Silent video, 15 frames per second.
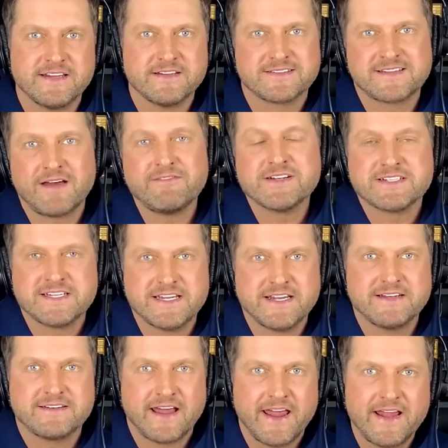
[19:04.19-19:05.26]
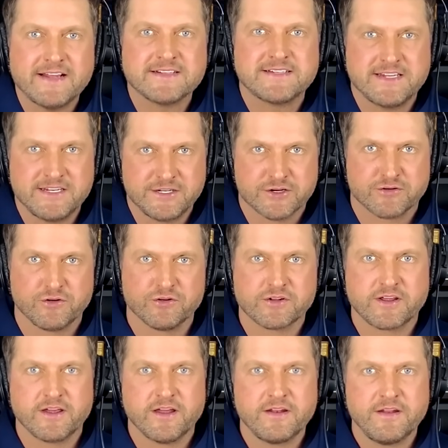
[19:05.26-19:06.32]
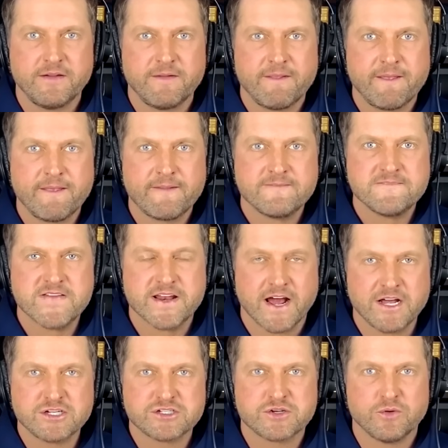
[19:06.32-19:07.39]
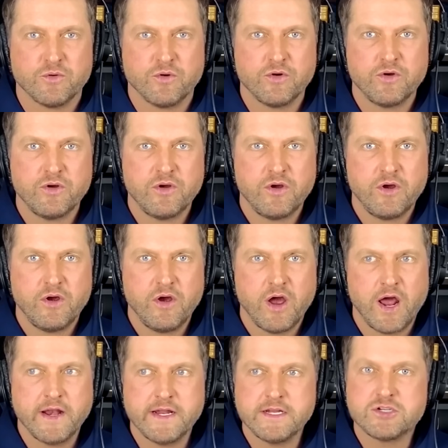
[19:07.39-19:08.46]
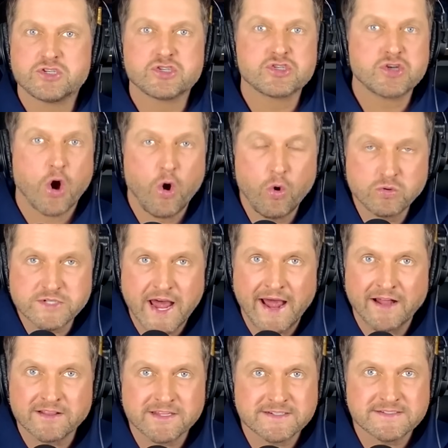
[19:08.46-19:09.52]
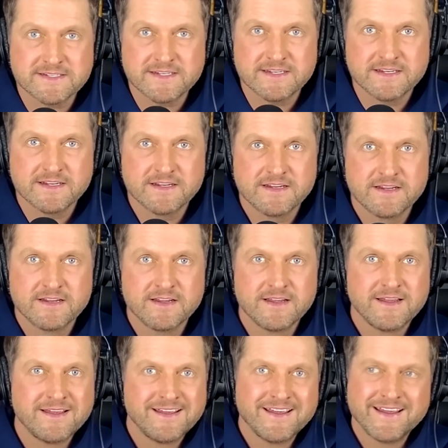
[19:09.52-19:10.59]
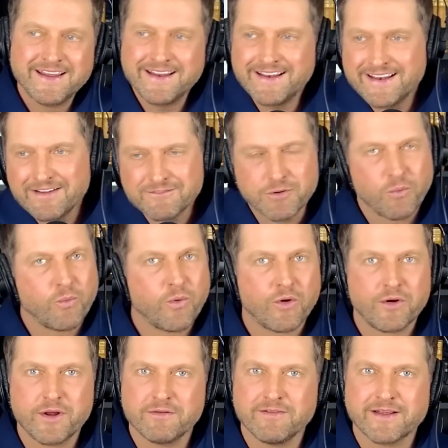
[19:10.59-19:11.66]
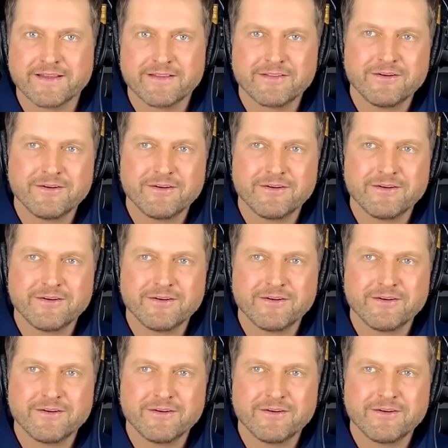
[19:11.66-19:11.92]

17 to 18-year-old kid in high school, and he's so talented. He didn't have to worry. I